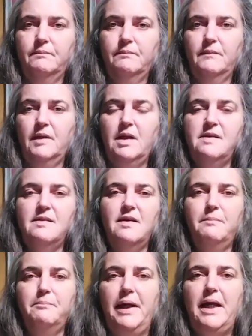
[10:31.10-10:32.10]
That's
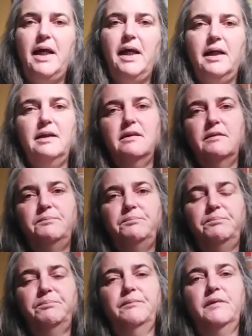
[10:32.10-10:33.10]
not bad
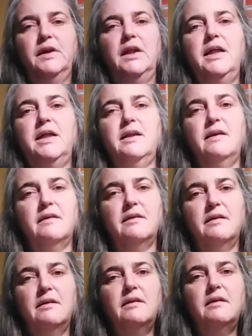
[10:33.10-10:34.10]
length.
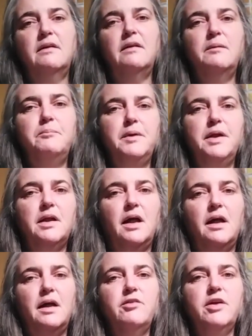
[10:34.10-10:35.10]
But
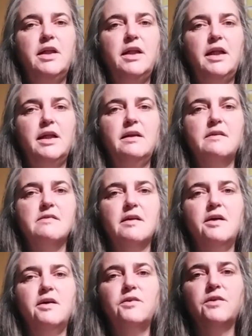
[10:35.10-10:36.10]
I really like this
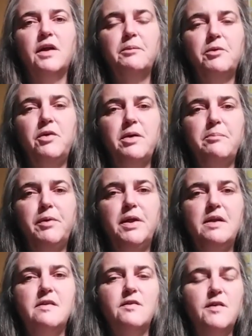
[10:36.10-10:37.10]
coat. I'm quite
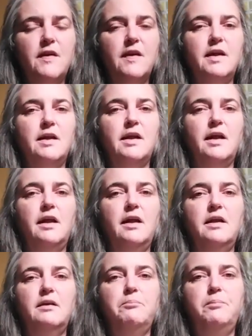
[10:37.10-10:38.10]
pleased with it.
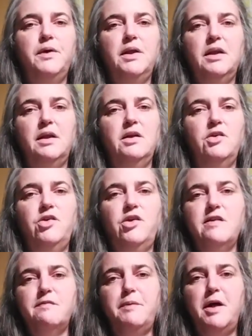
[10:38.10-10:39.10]
And putting
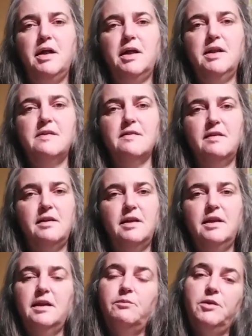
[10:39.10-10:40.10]
chest pockets
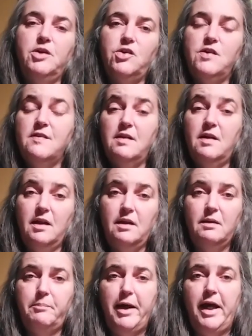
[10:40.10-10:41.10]
on, which isn't in
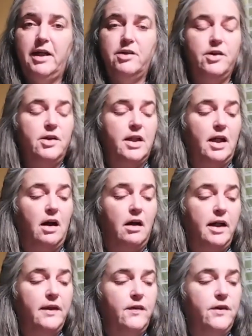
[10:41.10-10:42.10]
the pattern
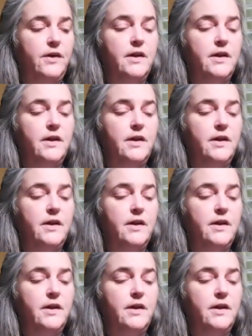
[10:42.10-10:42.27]
either.